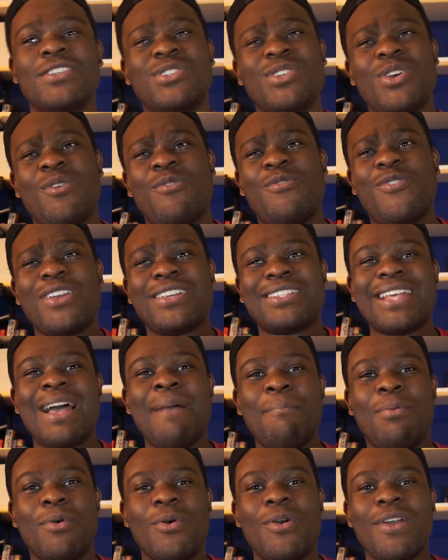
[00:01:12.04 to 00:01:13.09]
So for
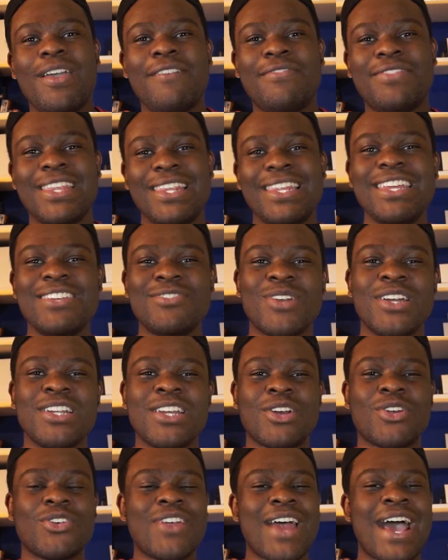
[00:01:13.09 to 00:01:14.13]
example, if the lead
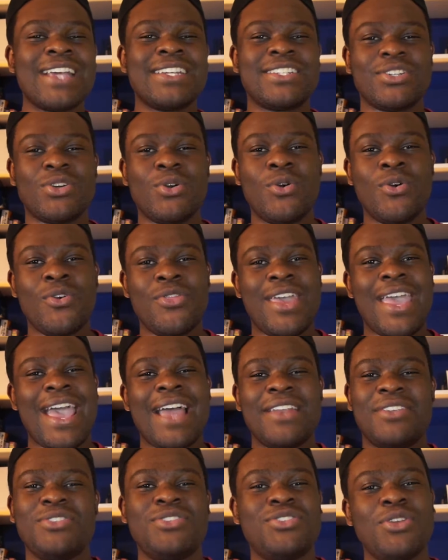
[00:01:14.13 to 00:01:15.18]
rider crashed or they
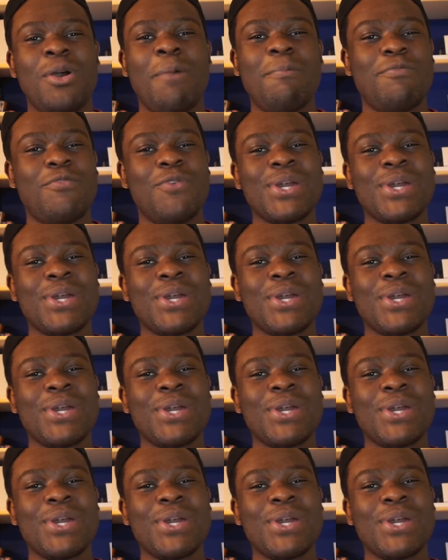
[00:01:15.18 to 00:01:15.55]
had to stop for